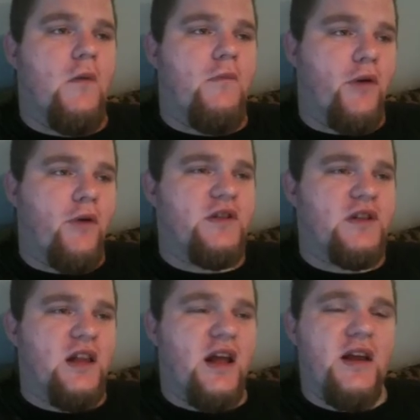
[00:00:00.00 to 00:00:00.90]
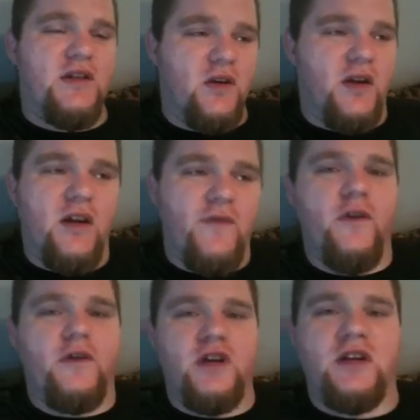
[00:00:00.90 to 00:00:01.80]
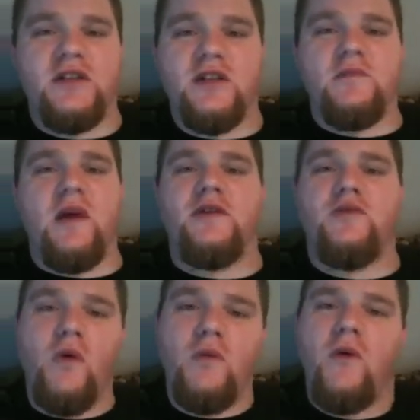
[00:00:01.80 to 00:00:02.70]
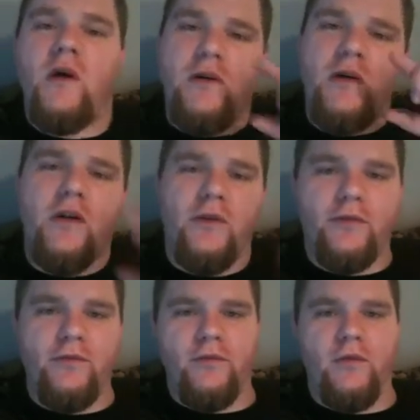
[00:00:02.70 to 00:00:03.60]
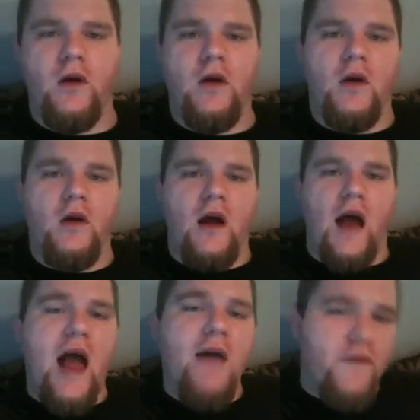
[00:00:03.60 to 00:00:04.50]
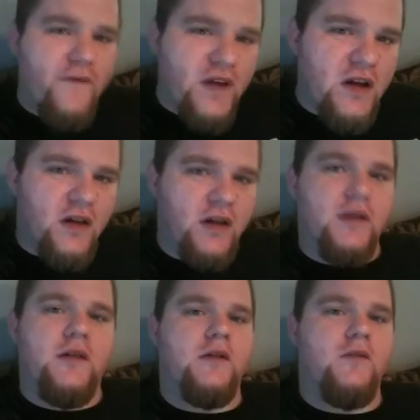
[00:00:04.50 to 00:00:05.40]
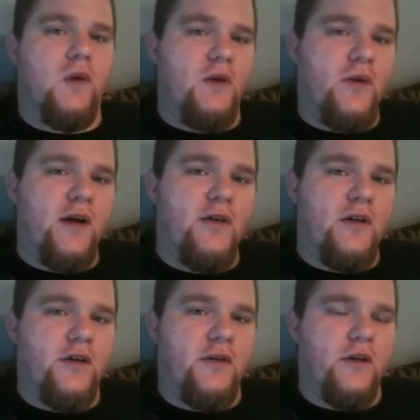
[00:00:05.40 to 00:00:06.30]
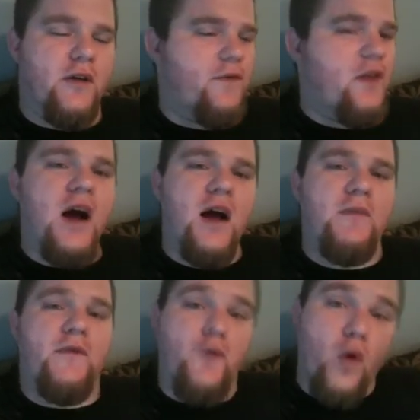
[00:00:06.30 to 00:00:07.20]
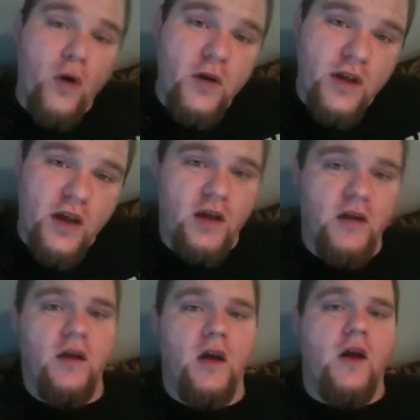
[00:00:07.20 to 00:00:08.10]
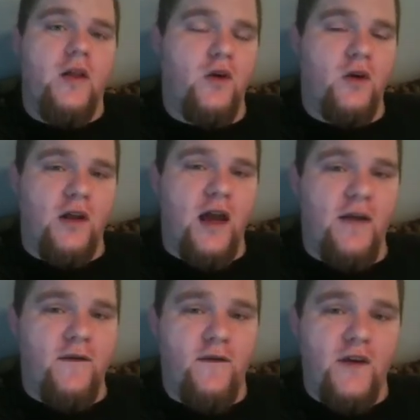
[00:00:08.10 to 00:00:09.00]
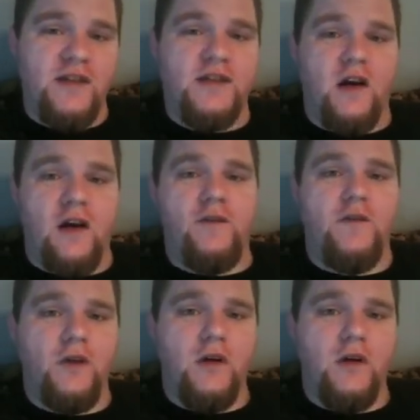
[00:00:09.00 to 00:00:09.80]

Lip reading: Brodus Clay is going to interfere in John Cena's match, one way or another. I have a feeling, one way or another. If not before then, they're going to have a face-off.